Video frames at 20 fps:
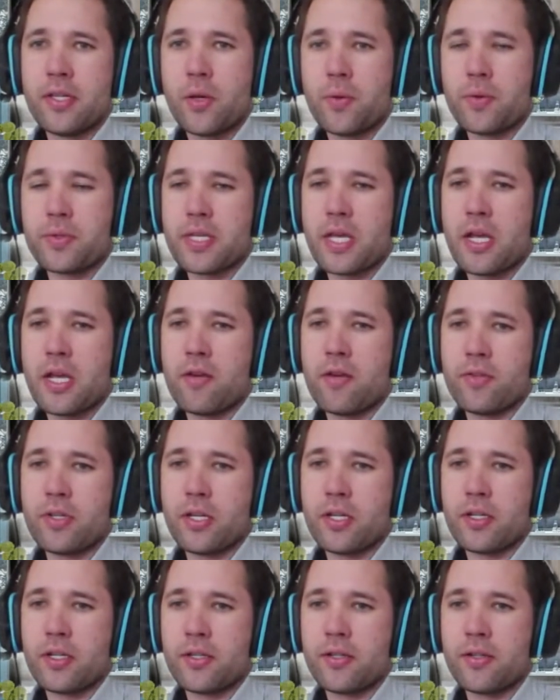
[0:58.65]
It was
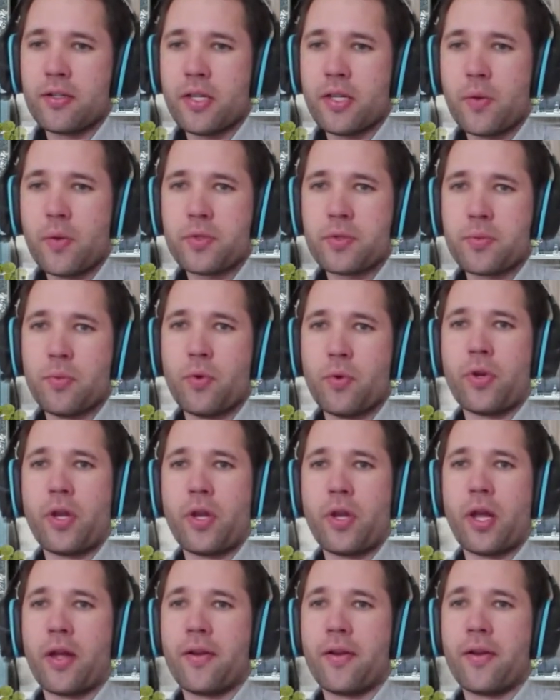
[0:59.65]
evening, it was morning,